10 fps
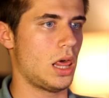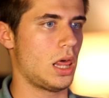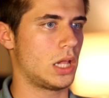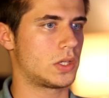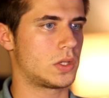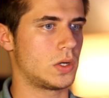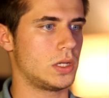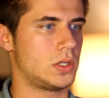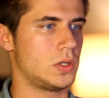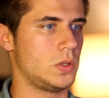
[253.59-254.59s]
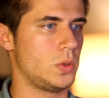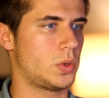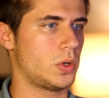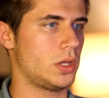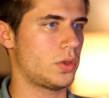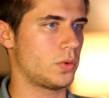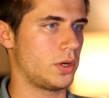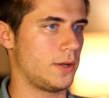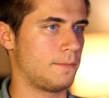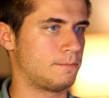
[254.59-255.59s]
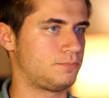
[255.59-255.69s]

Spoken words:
That's 32, 33.